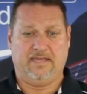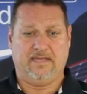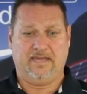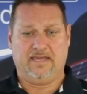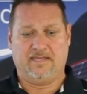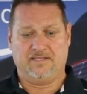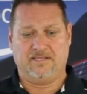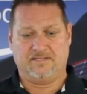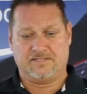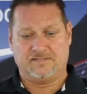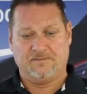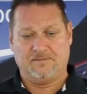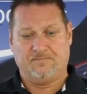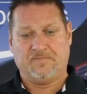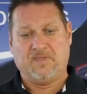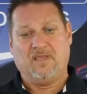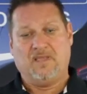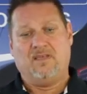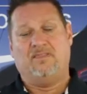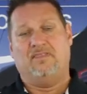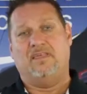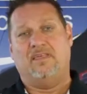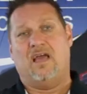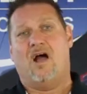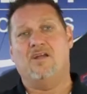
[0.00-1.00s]
is
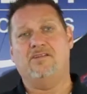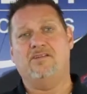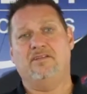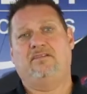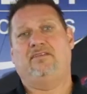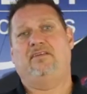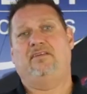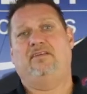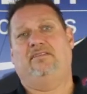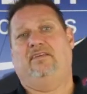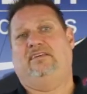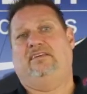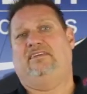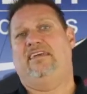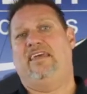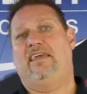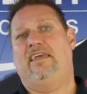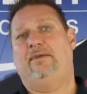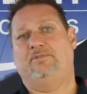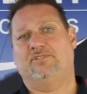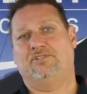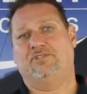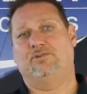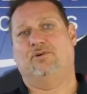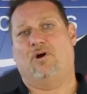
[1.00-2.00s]
the only thing that
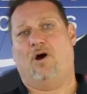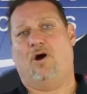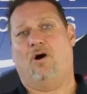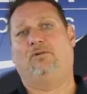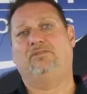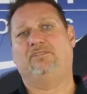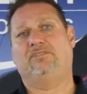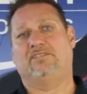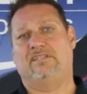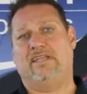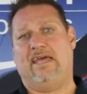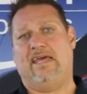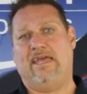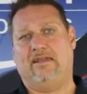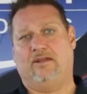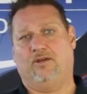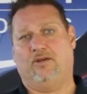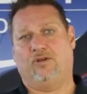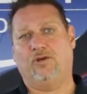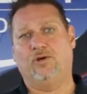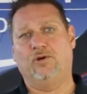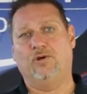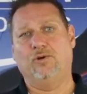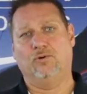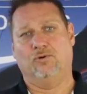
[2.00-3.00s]
keeps your alternator
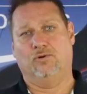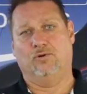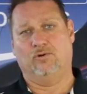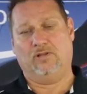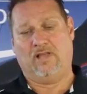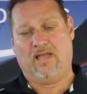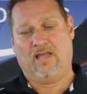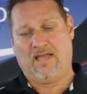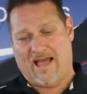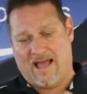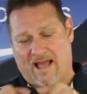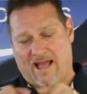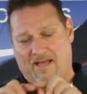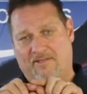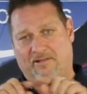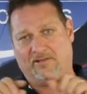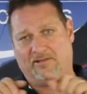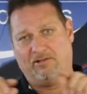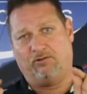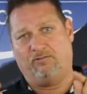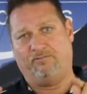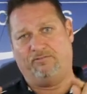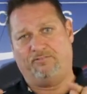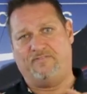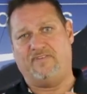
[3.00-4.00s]
cool are the
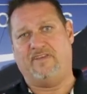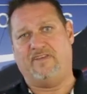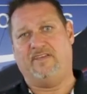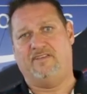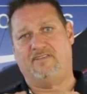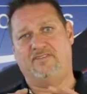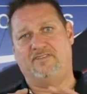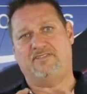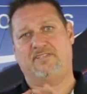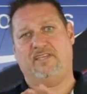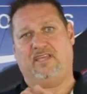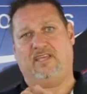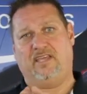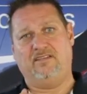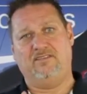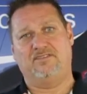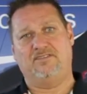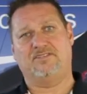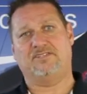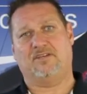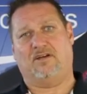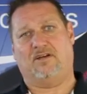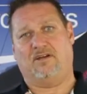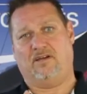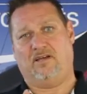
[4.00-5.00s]
little fins
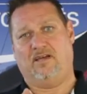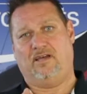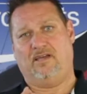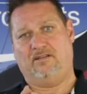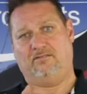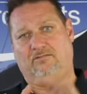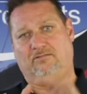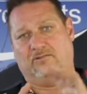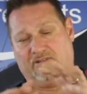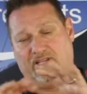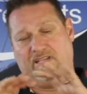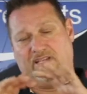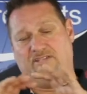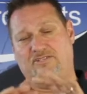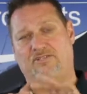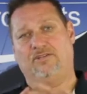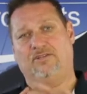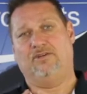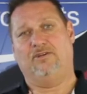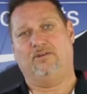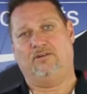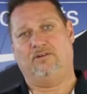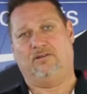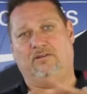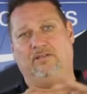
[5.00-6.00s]
inside or
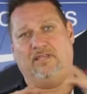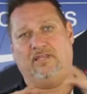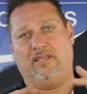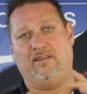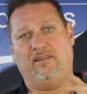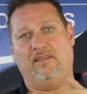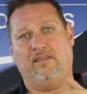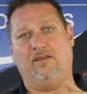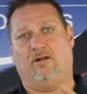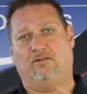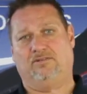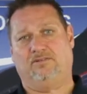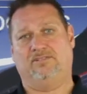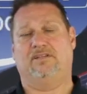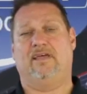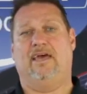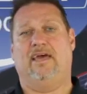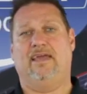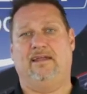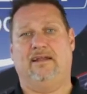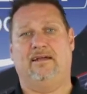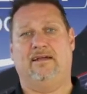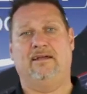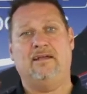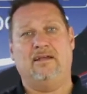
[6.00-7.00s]
internal in the
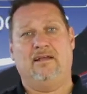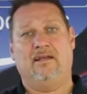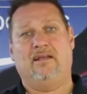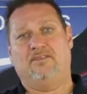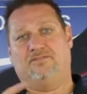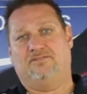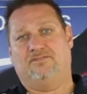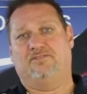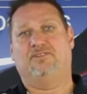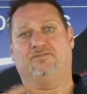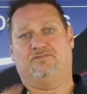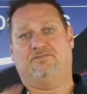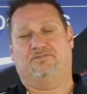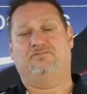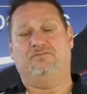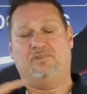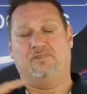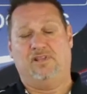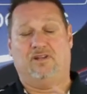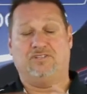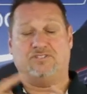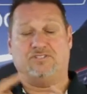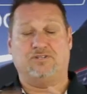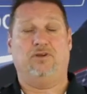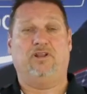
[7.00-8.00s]
alternator,
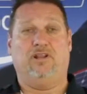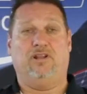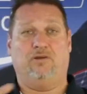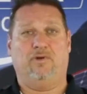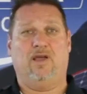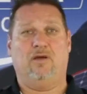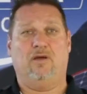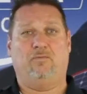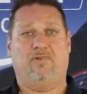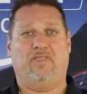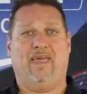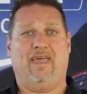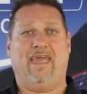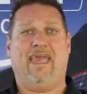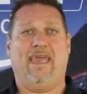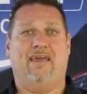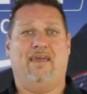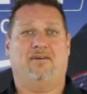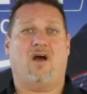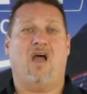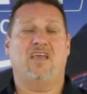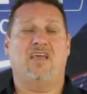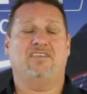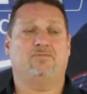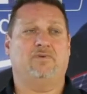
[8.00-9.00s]
turning around with
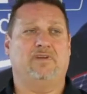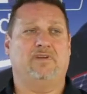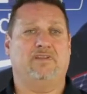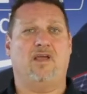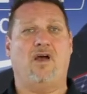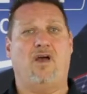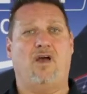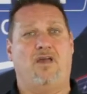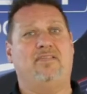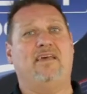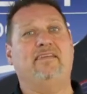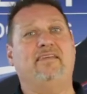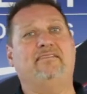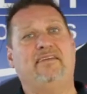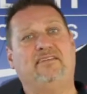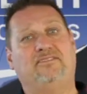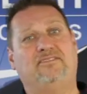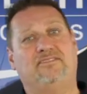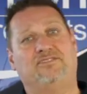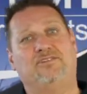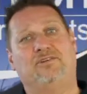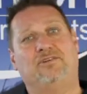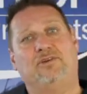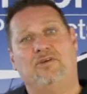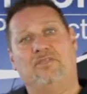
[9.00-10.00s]
air. As we know, they need
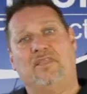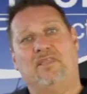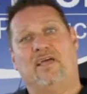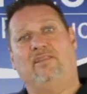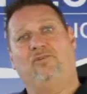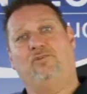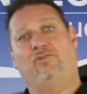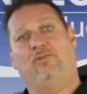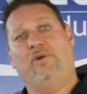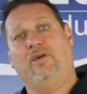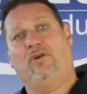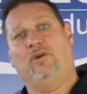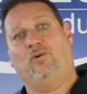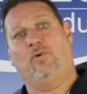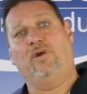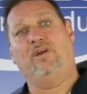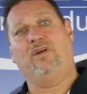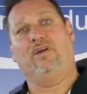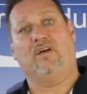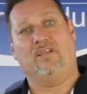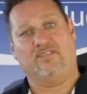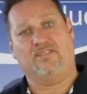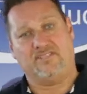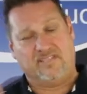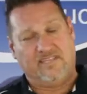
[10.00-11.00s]
to turn that little bit
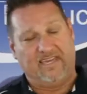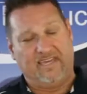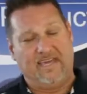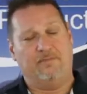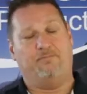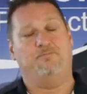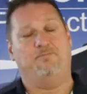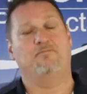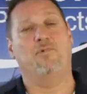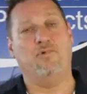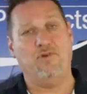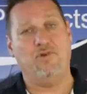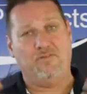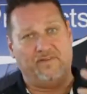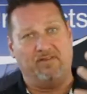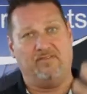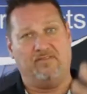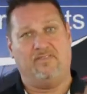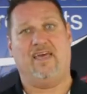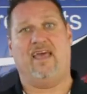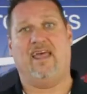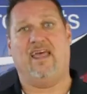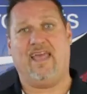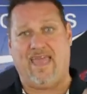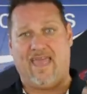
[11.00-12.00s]
quicker to keep moving
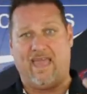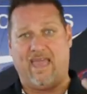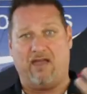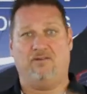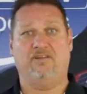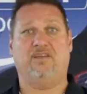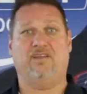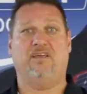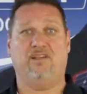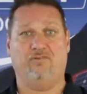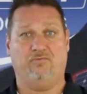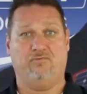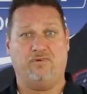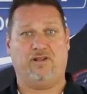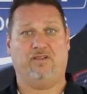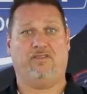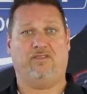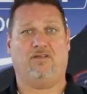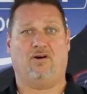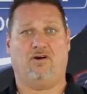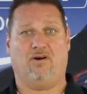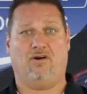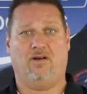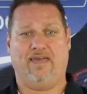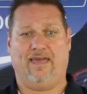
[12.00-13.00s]
that air and getting rid of
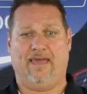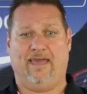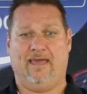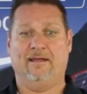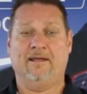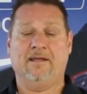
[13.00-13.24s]
the hot air.